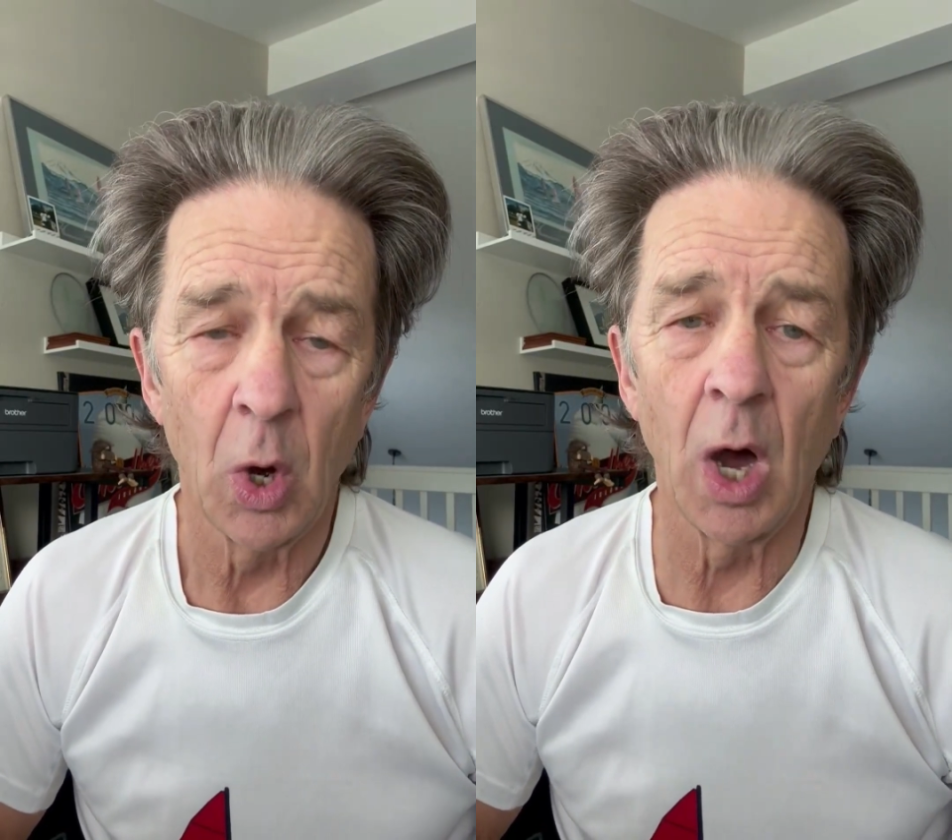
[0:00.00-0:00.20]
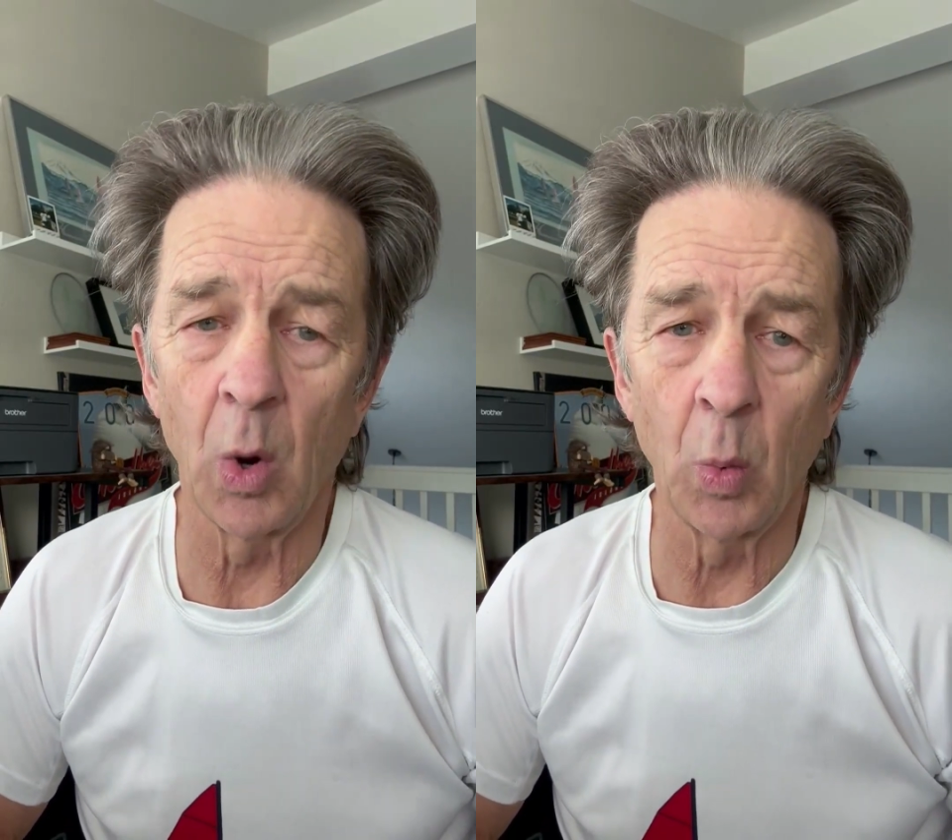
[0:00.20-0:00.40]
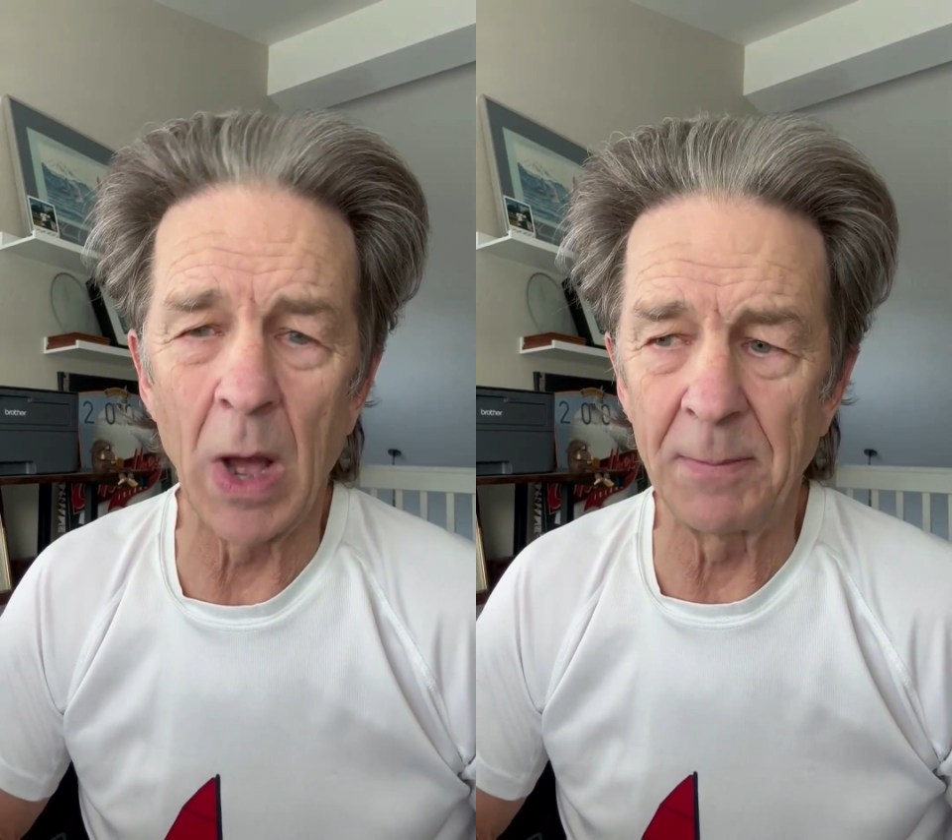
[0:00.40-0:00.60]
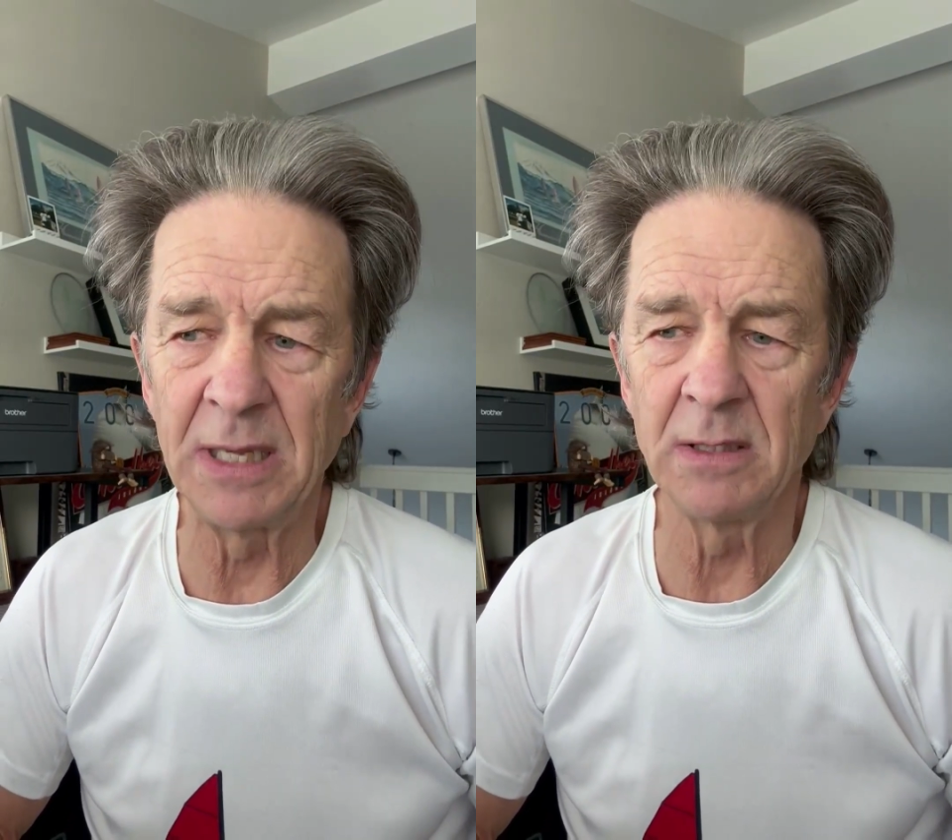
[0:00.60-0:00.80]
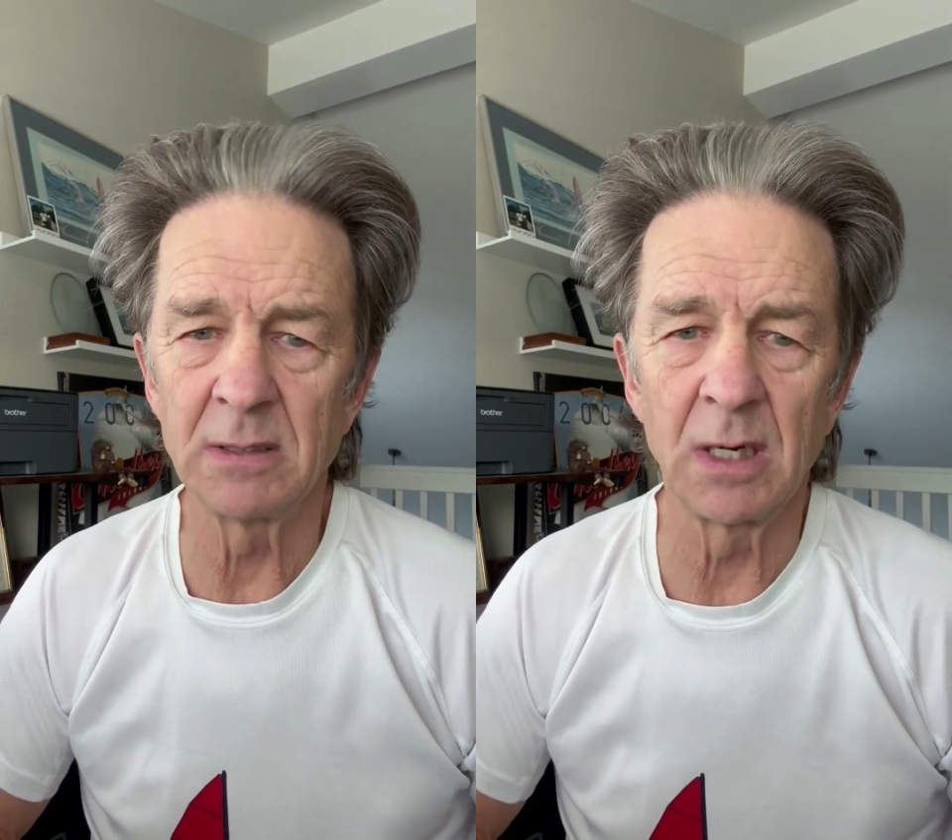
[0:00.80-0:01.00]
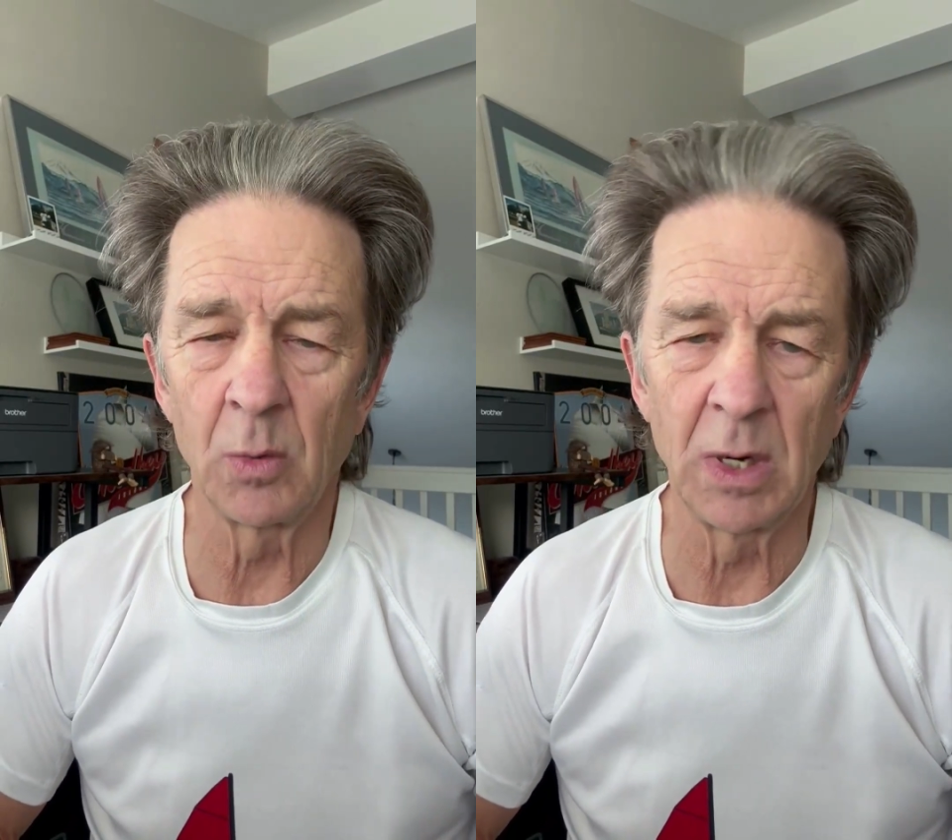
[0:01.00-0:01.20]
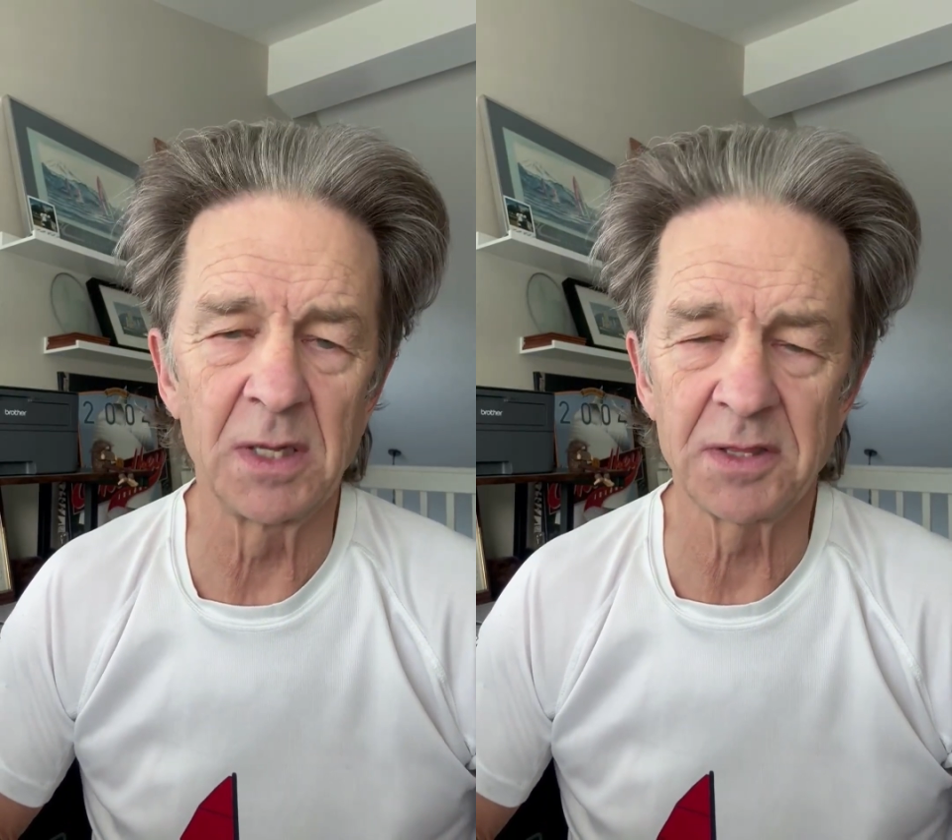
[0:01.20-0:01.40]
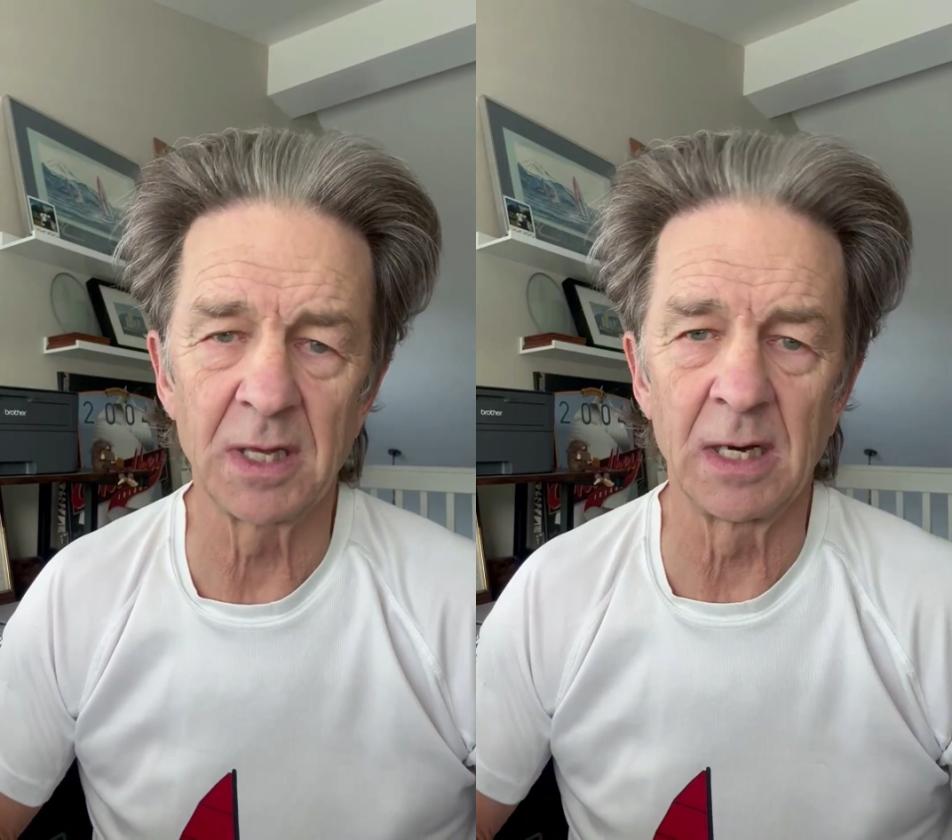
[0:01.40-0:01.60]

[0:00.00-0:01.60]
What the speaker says: webbing with